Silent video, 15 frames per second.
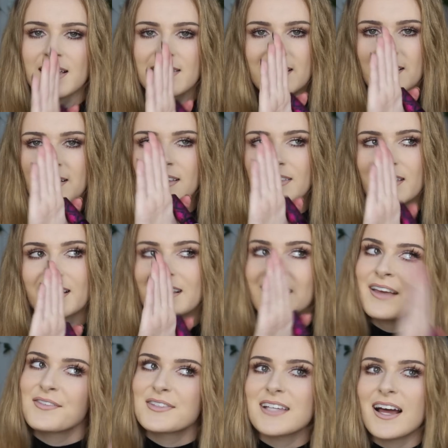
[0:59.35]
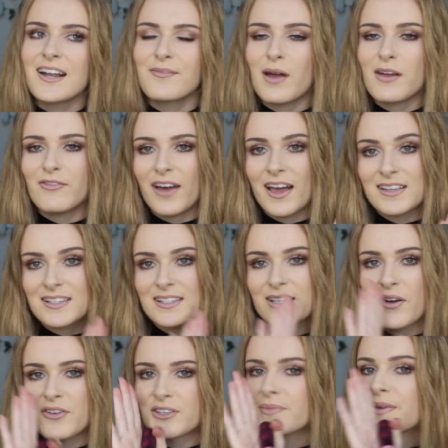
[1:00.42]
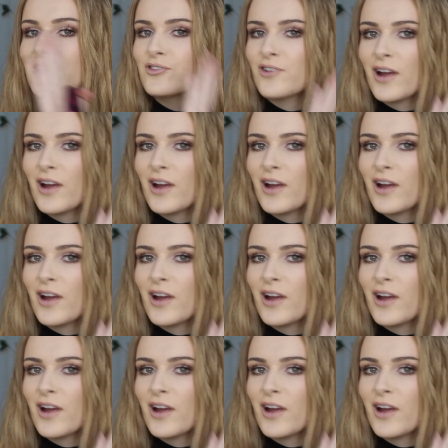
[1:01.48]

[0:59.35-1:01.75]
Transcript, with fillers: and then the left side of my face is going to be